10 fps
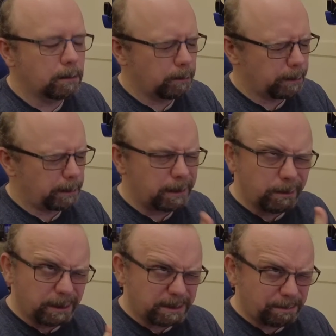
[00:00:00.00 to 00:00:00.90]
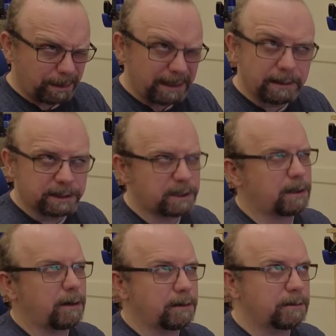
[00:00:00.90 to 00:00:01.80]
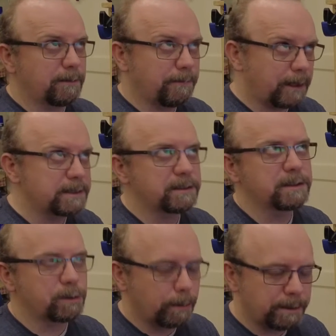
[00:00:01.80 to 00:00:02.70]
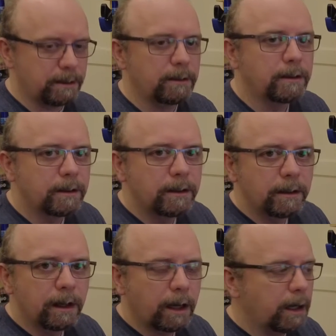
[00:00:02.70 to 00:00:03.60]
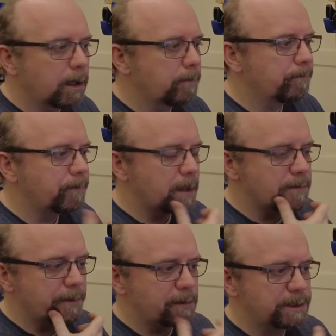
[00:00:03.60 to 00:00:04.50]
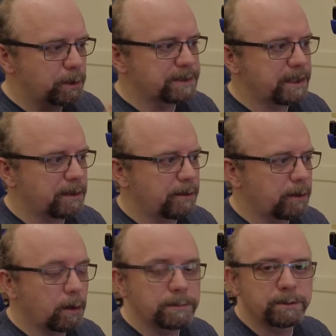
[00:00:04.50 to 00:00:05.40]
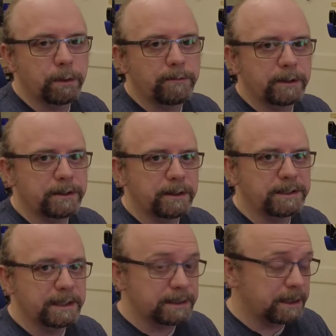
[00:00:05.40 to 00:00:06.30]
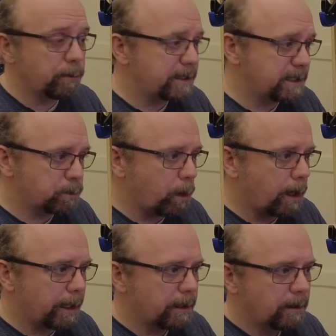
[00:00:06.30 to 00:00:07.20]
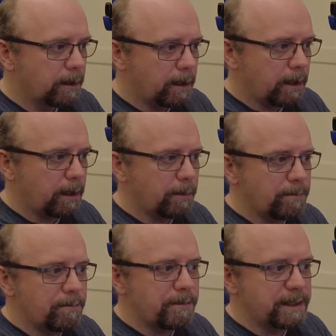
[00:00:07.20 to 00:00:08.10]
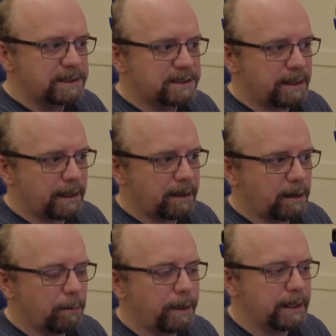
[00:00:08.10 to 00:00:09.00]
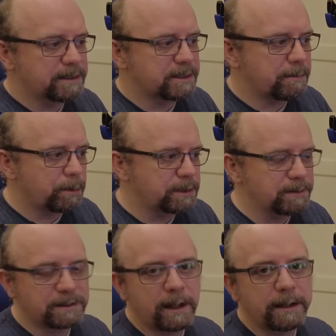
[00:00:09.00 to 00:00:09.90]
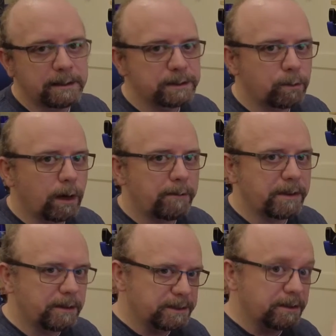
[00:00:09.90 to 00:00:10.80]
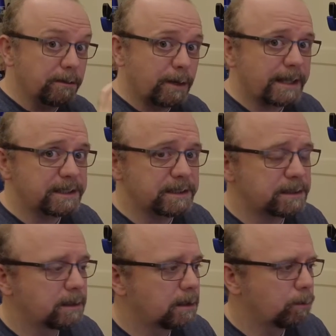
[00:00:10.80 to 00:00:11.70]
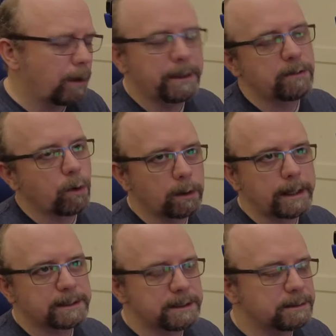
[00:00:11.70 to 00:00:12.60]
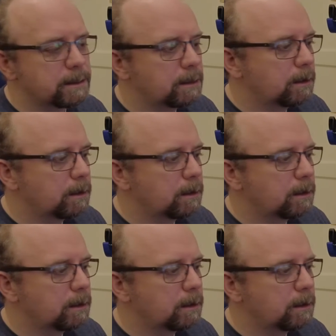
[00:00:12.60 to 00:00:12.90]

USB device descriptor for a joystick that comes with the Teensy, which is why this stick appears as a bunch of sliders rather than as another axis. Well, I mean, they're all axes.